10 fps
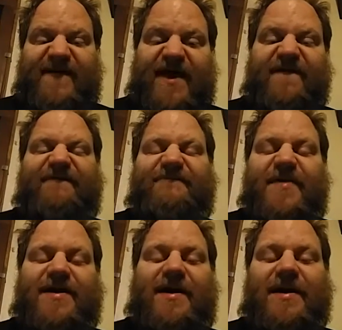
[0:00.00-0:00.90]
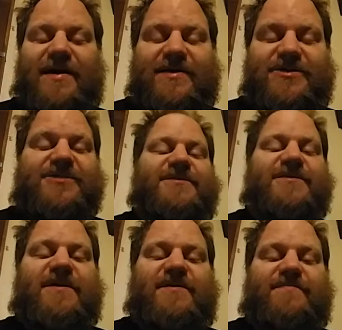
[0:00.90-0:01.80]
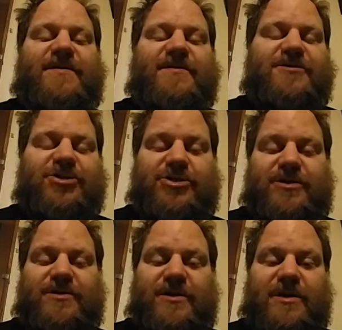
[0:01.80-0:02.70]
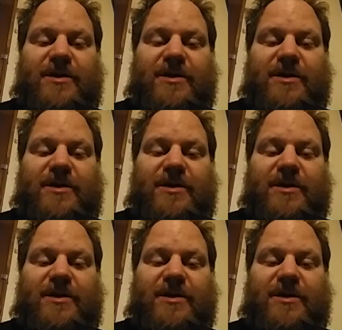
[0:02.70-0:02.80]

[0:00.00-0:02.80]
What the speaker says: FBI agents telling me this shit.